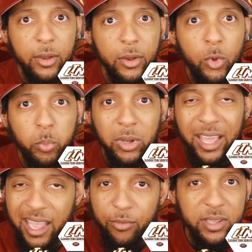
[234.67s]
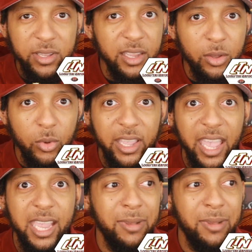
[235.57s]
who play every single
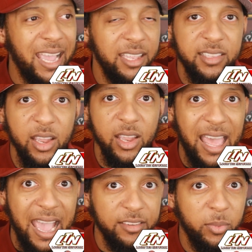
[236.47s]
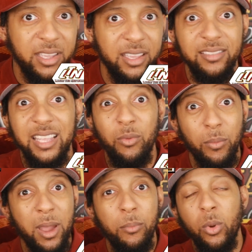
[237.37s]
game like it's their last because they
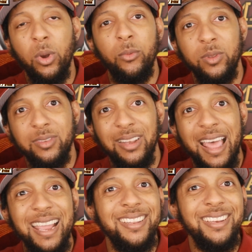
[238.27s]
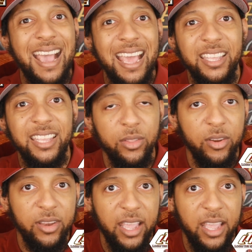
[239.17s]
remember what it was like to not hear
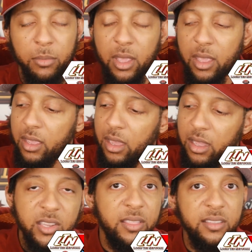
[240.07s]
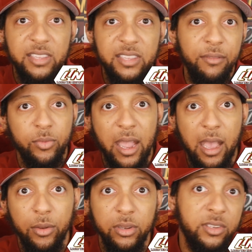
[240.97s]
their name until the 7th
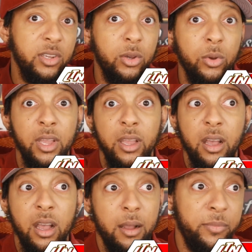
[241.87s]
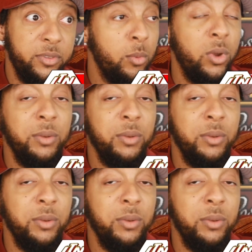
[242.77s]
round, until someone